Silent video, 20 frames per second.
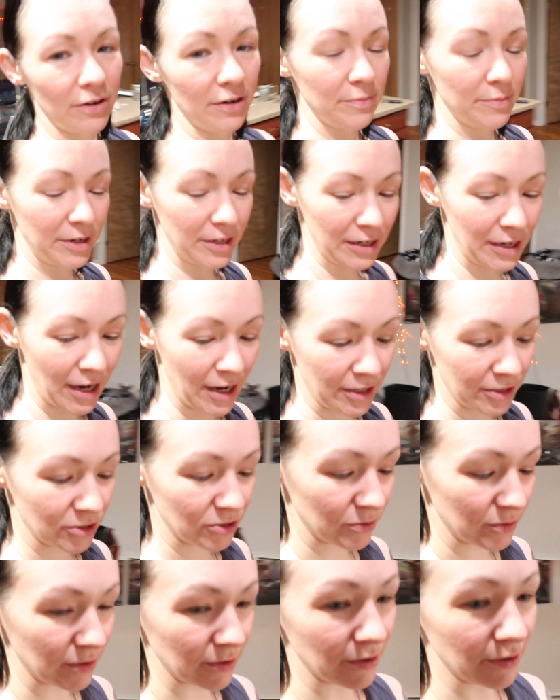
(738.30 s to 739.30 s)
green bean
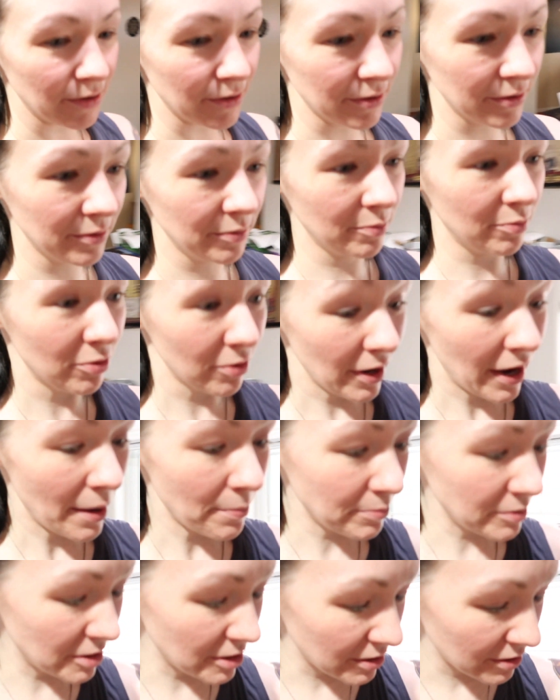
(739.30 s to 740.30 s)
casserole
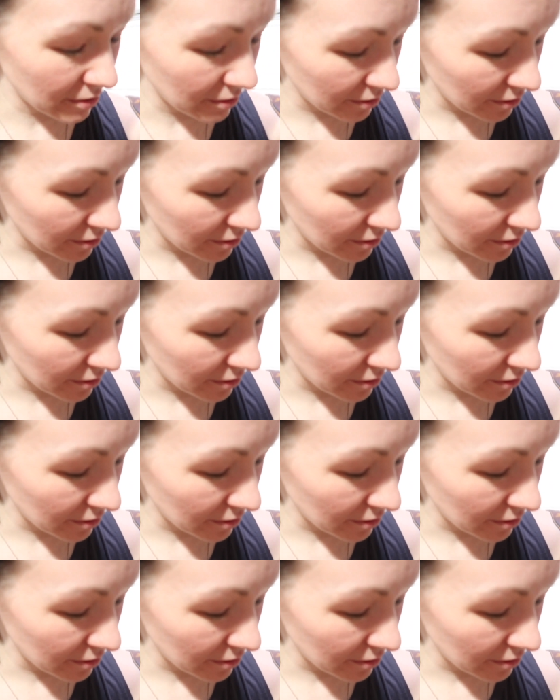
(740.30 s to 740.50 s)
prepped